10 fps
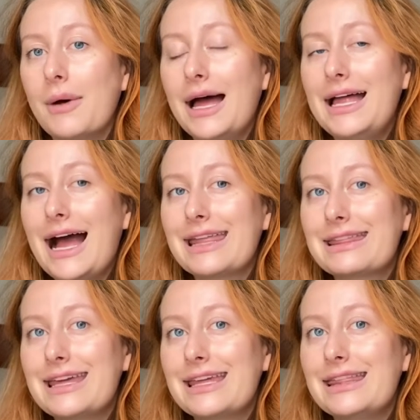but I
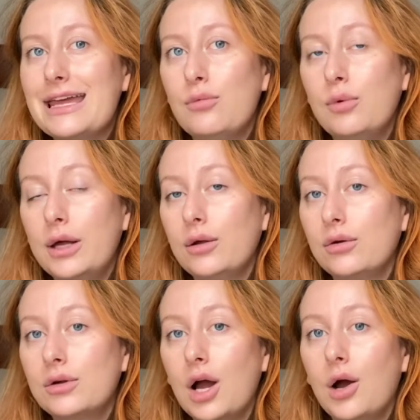think they will
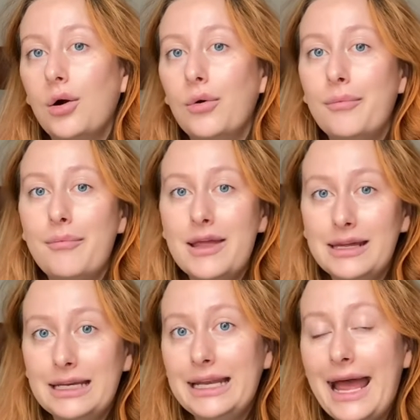go
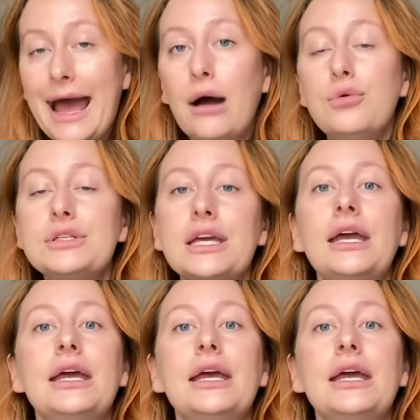in and out.